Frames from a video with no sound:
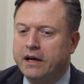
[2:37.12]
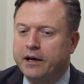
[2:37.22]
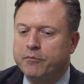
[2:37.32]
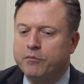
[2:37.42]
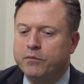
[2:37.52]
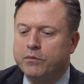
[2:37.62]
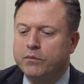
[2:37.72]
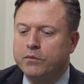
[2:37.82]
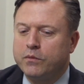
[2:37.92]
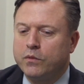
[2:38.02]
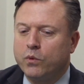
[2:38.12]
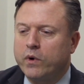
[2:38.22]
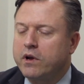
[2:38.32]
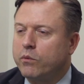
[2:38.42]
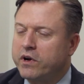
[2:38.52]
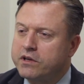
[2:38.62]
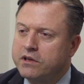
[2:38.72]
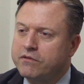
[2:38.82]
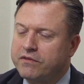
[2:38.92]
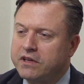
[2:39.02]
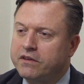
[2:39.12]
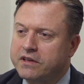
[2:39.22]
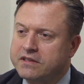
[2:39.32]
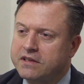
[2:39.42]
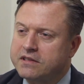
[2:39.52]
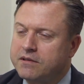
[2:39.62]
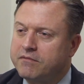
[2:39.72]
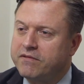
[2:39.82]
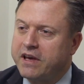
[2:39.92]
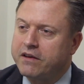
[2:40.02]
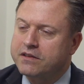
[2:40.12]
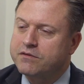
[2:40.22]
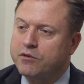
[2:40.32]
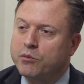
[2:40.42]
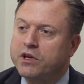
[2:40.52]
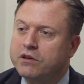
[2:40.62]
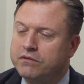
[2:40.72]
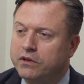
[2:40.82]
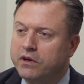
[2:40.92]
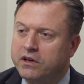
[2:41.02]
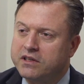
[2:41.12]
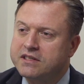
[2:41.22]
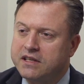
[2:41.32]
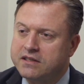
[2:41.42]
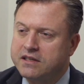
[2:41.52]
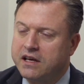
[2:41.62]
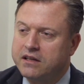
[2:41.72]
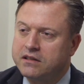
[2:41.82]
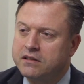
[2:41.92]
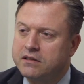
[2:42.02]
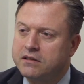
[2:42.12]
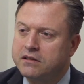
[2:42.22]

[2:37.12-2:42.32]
Where do you feel the system fails from what you've learned since then?